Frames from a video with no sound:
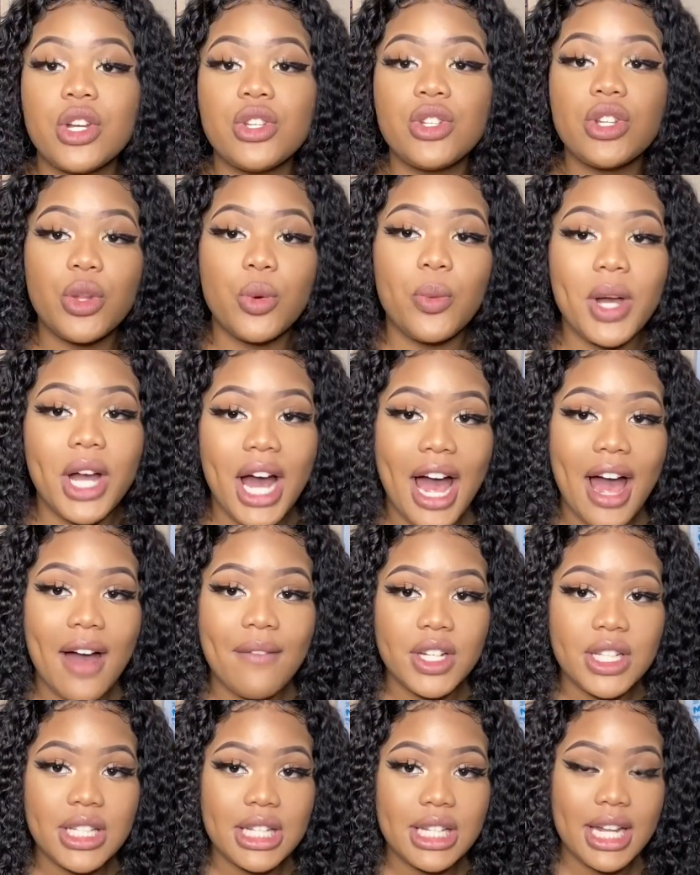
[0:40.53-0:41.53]
So the wig I have
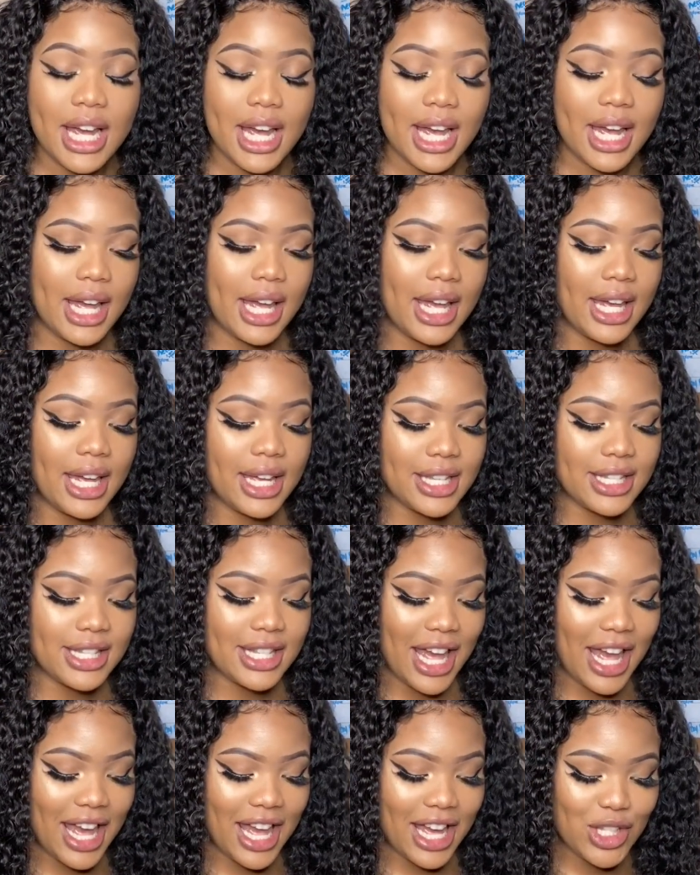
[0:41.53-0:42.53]
on today is
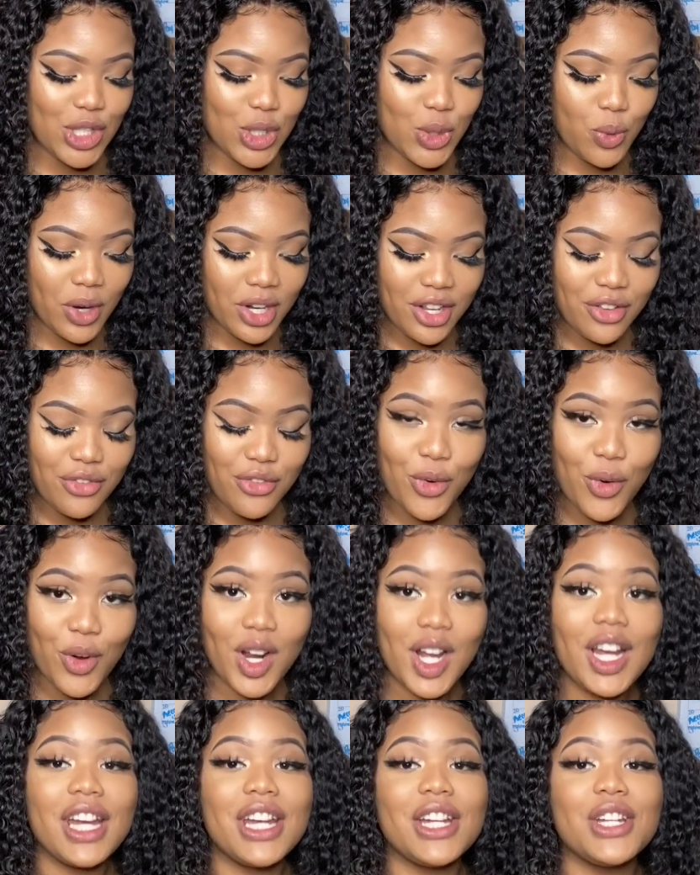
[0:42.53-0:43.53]
a
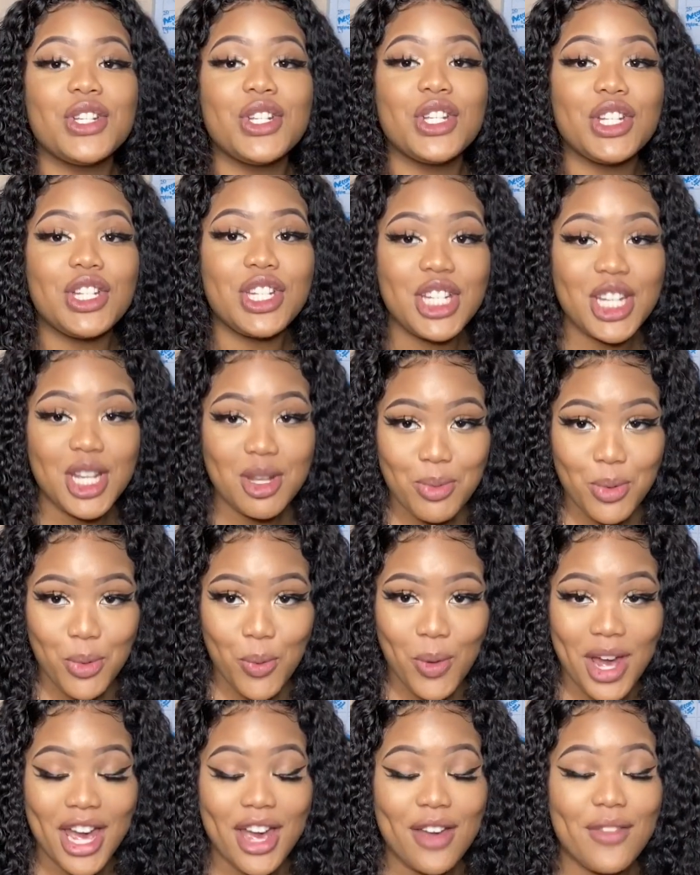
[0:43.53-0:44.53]
24-inch deep
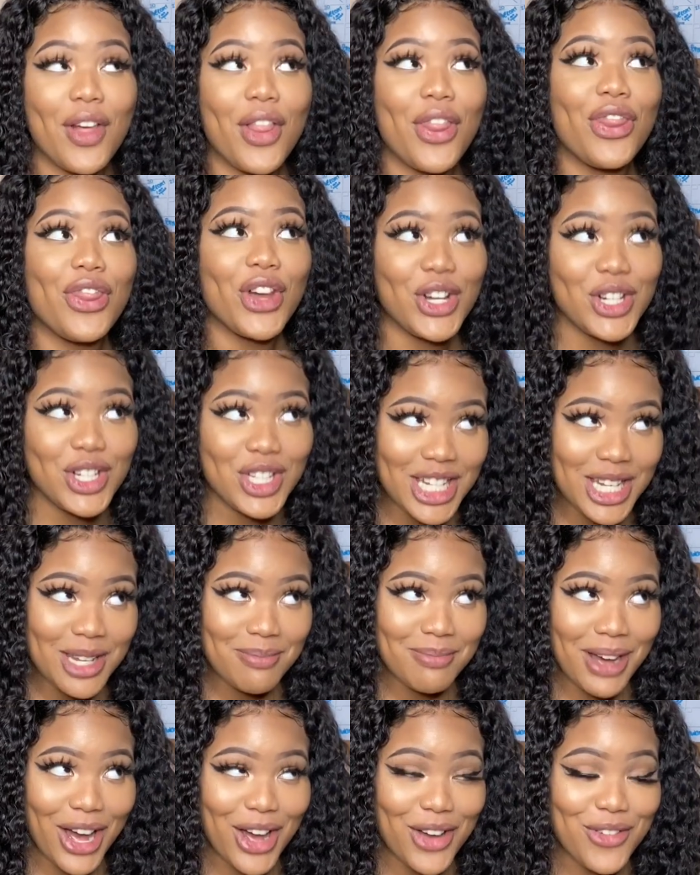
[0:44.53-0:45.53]
wave
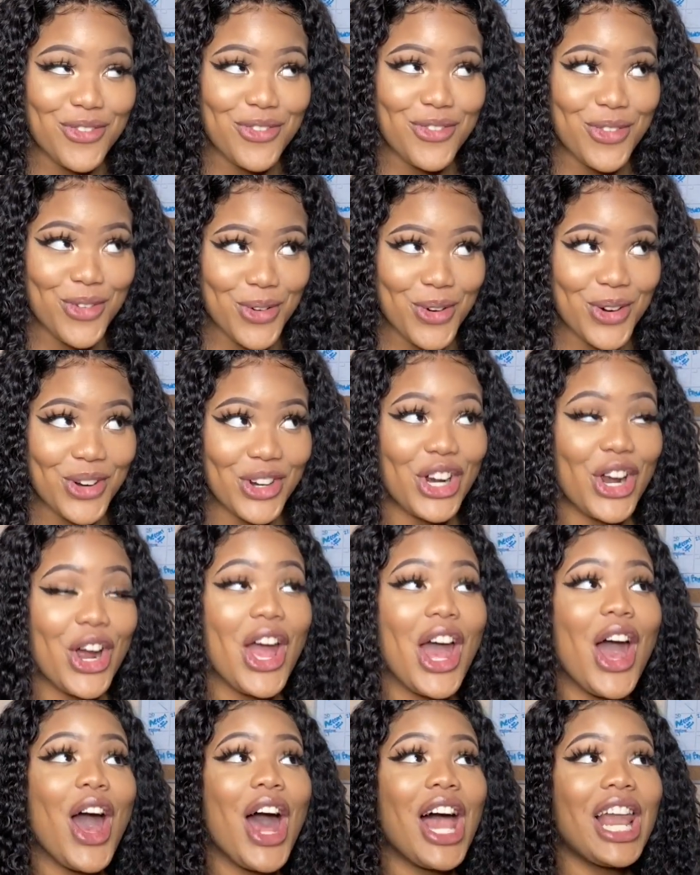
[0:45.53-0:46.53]
13x4
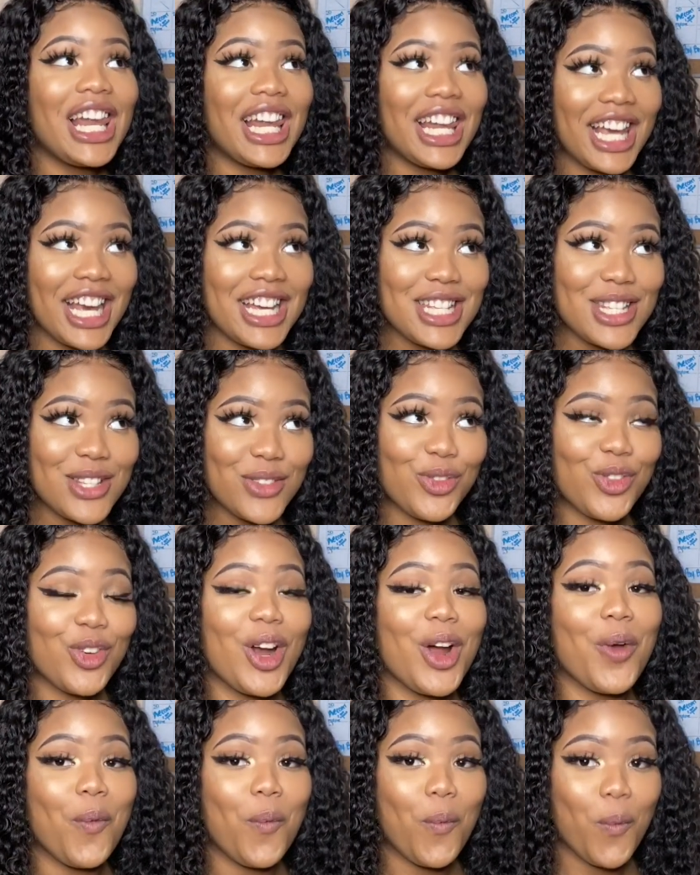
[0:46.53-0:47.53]
lace
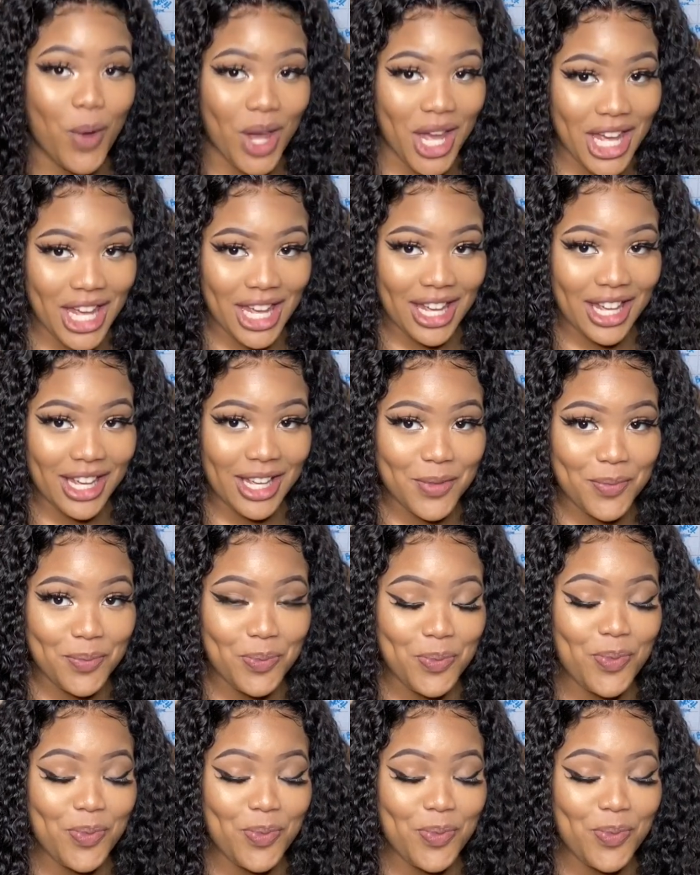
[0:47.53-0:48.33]
front wig.